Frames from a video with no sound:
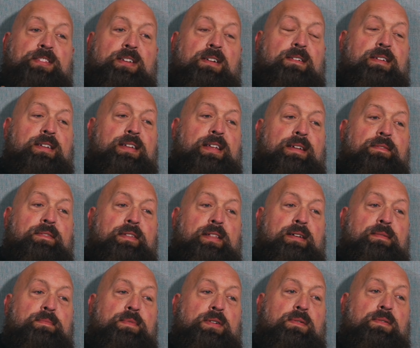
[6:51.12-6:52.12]
Sorry, David
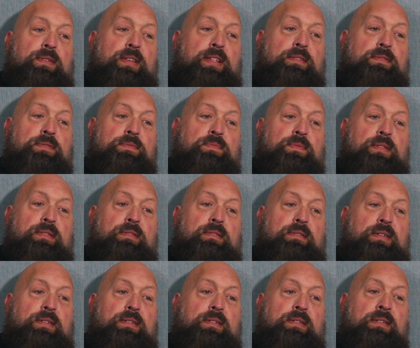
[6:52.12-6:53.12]
Letterman only deals with
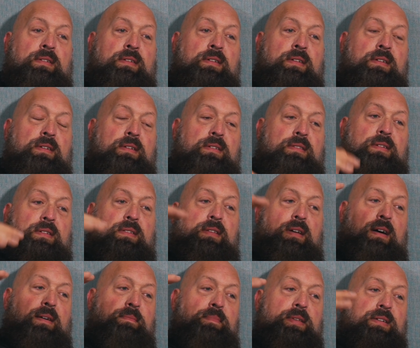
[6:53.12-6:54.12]
the
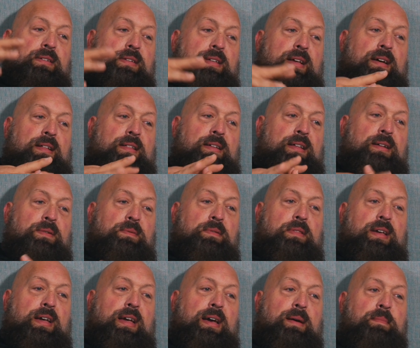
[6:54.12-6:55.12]
top-tier talent. I don't
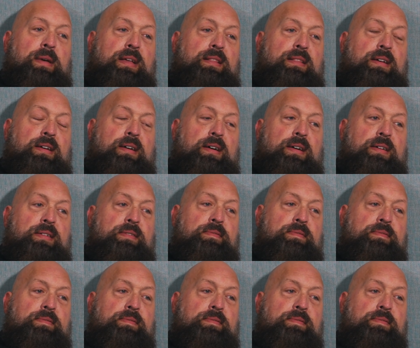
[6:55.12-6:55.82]
think I made the cut.